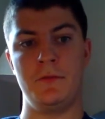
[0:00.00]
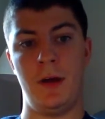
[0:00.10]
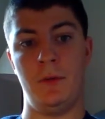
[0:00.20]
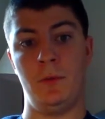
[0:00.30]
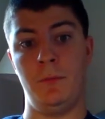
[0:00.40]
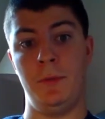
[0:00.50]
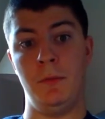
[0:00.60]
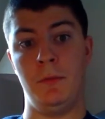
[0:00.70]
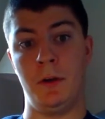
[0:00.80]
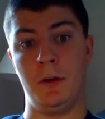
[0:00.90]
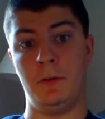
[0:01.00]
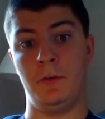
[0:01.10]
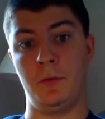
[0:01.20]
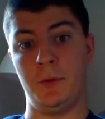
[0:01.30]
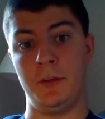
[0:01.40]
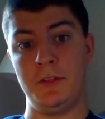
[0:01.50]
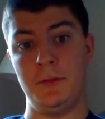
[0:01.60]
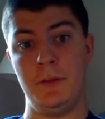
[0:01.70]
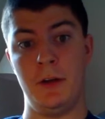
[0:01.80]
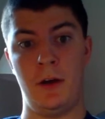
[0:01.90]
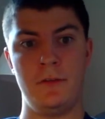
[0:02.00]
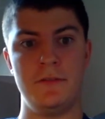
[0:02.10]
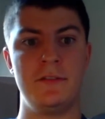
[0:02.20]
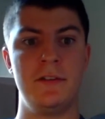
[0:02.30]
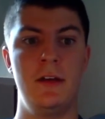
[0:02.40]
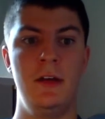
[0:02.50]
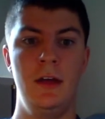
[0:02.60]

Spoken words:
Ron Willoughby with 122 yards.